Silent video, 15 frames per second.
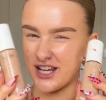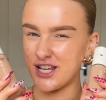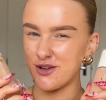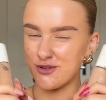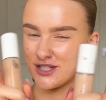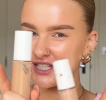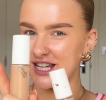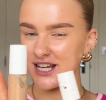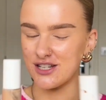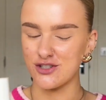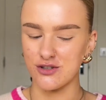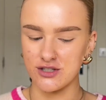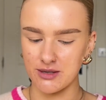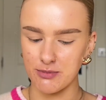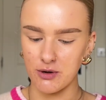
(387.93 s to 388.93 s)
You'll see it as soon
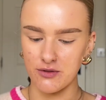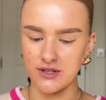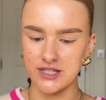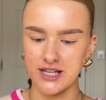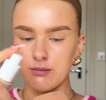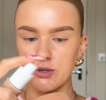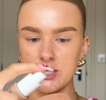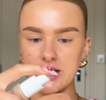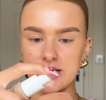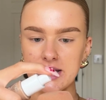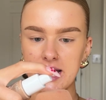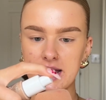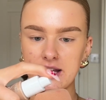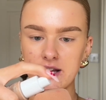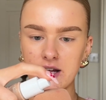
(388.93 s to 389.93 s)
as I put it on the skin. I'm just going to
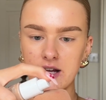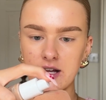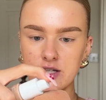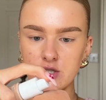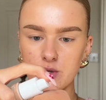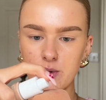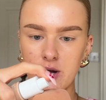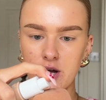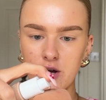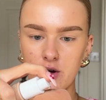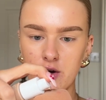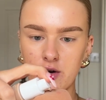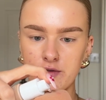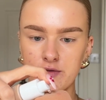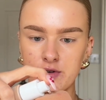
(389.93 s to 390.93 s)
take a squirt
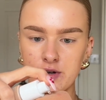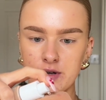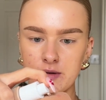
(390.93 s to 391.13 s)
of